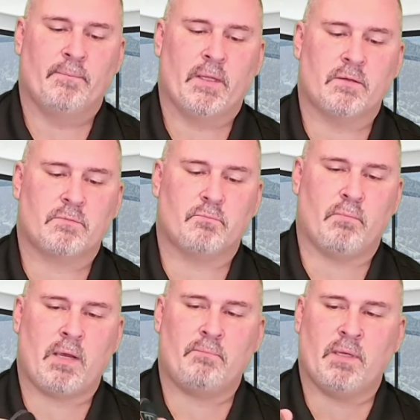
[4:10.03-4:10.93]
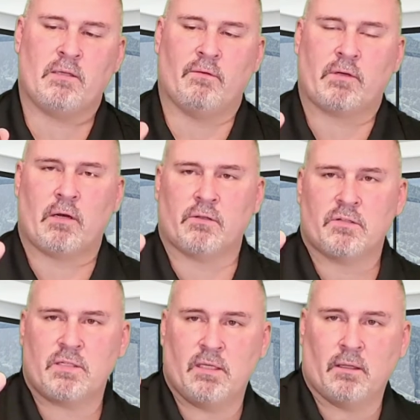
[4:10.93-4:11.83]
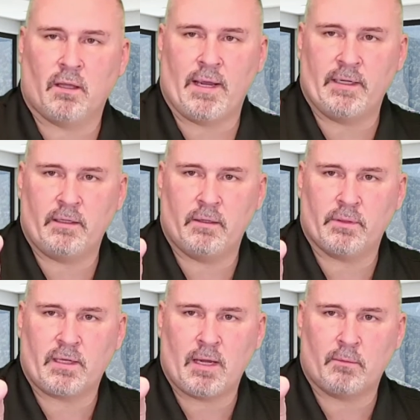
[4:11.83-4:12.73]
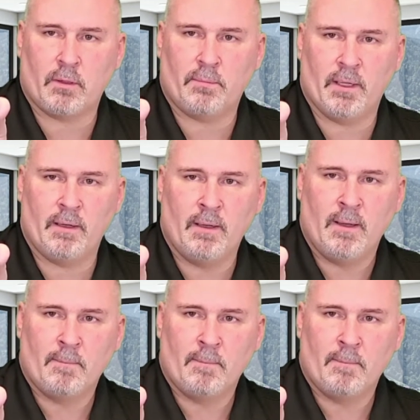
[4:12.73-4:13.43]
This might be difficult to see in the lighting here with the camera, but